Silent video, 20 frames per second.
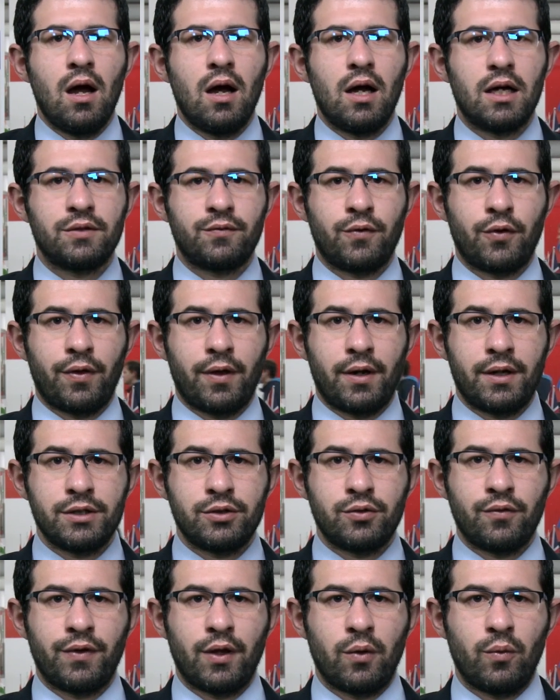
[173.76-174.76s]
As for the
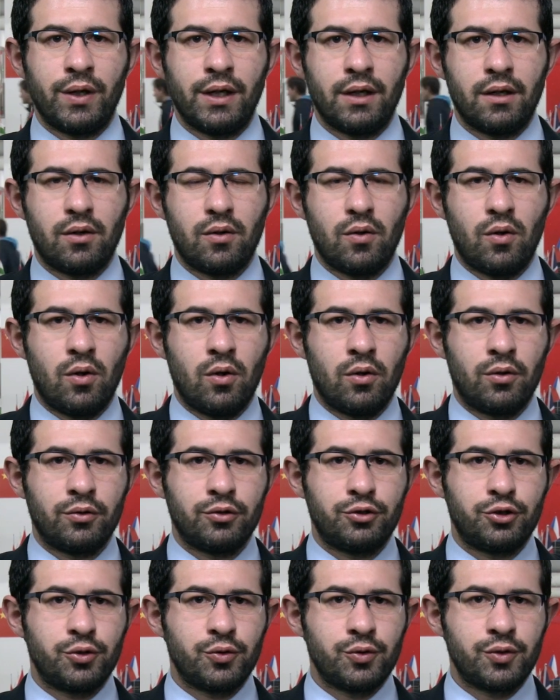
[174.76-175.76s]
rest of the week,
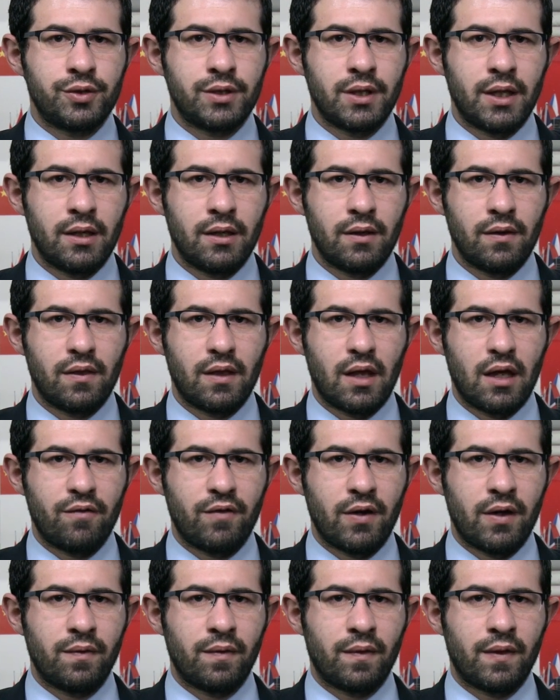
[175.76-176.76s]
on Tuesday, the
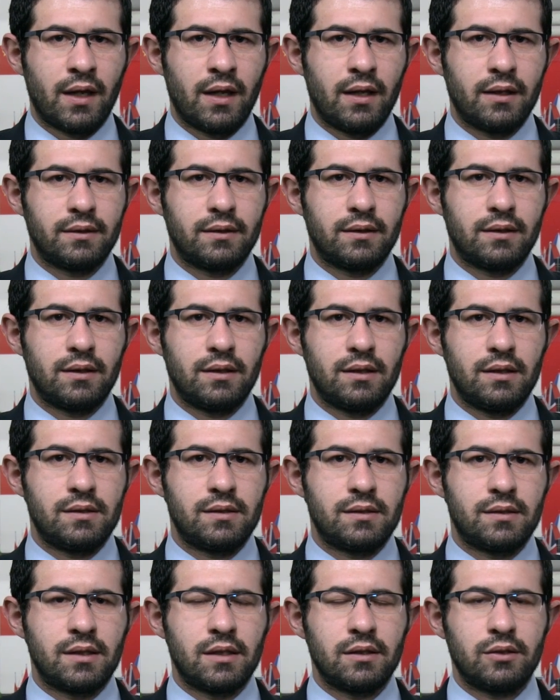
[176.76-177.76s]
event that is
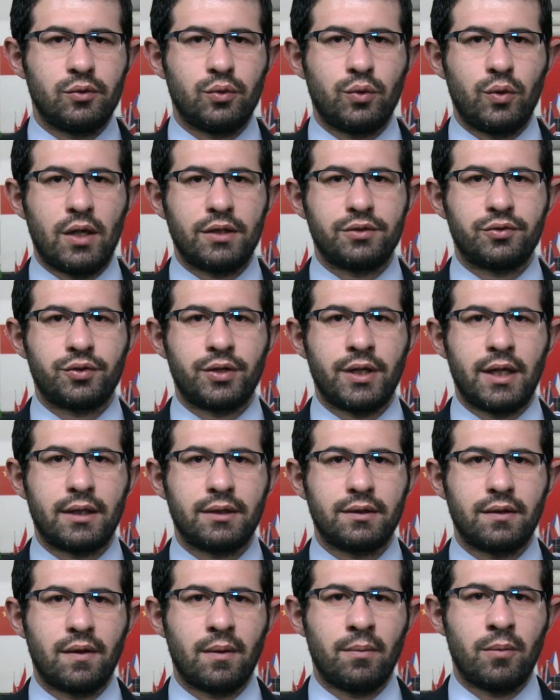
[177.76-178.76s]
set to
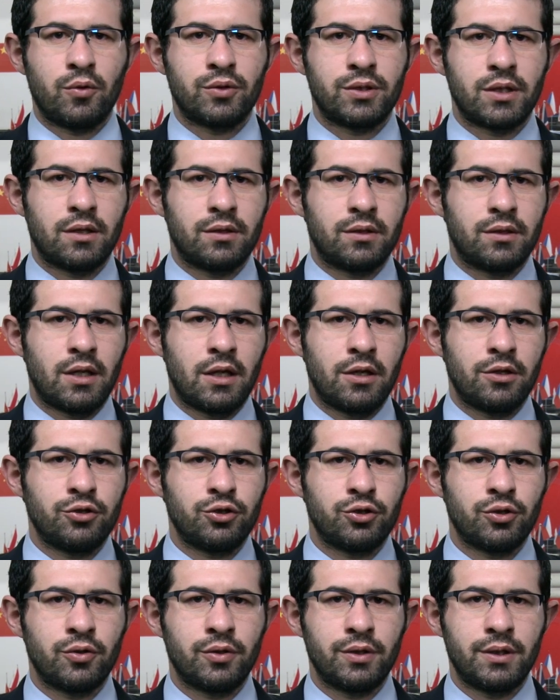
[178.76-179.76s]
attract the most
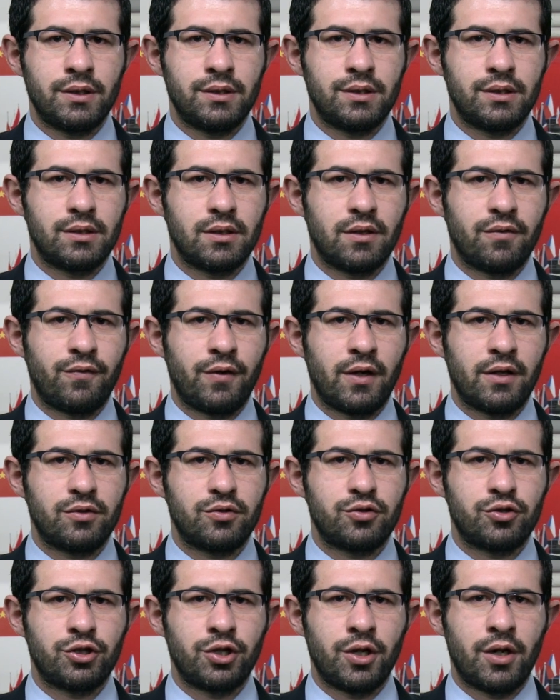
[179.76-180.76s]
attention is Fed
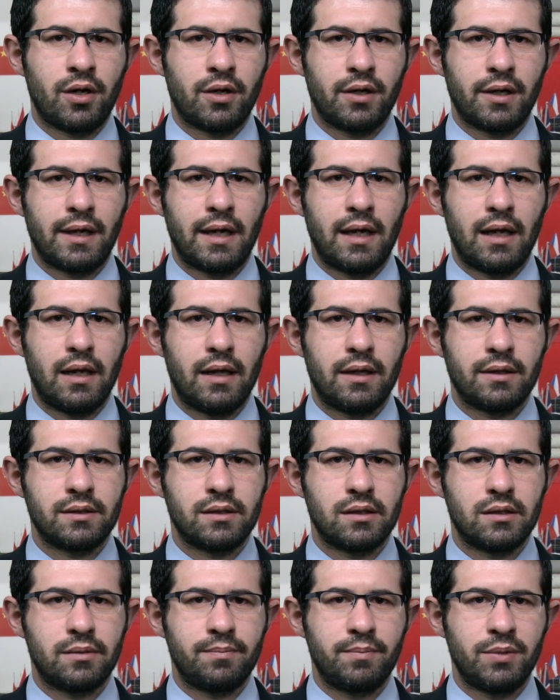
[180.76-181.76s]
Chair
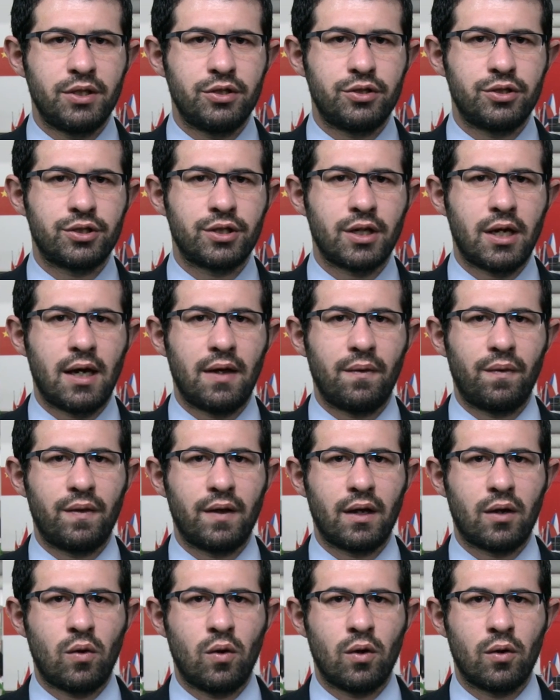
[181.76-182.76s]
Yellen's speech at
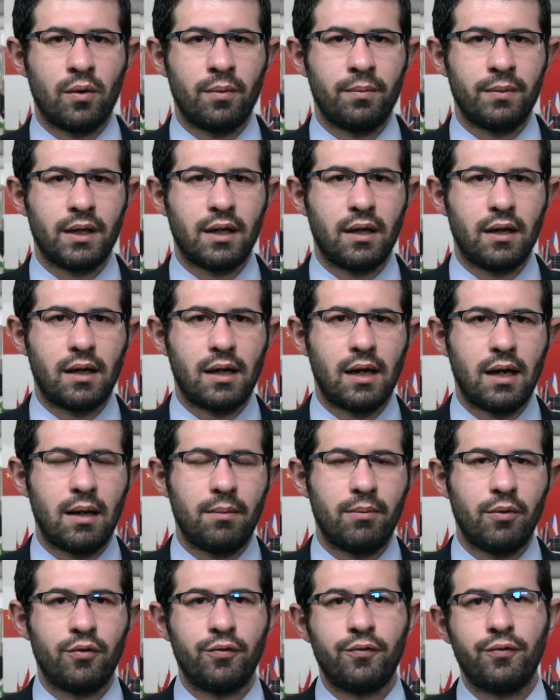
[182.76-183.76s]
the Economic
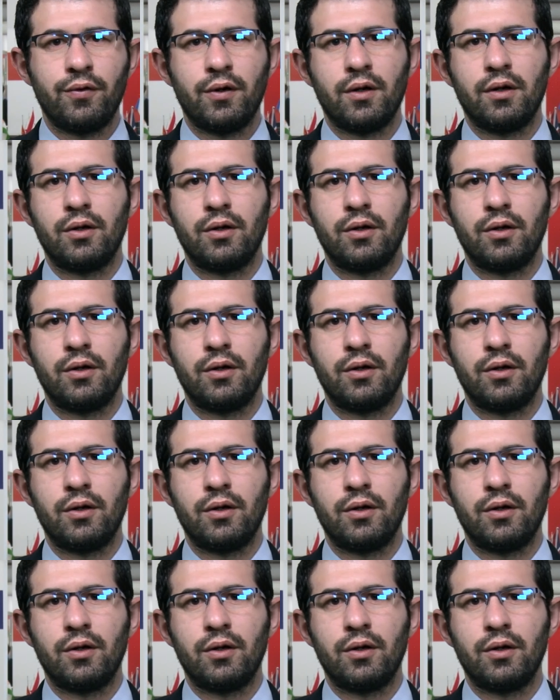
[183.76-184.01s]
Club of